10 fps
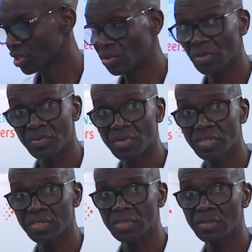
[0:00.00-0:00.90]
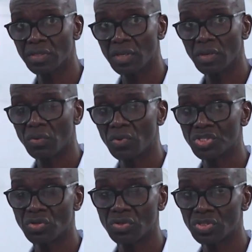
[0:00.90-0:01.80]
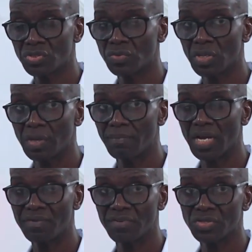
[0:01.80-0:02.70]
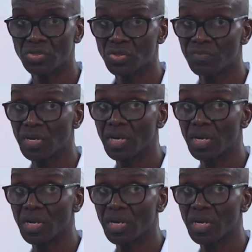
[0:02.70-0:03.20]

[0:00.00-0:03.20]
a contrast which goes to the blood vessels of the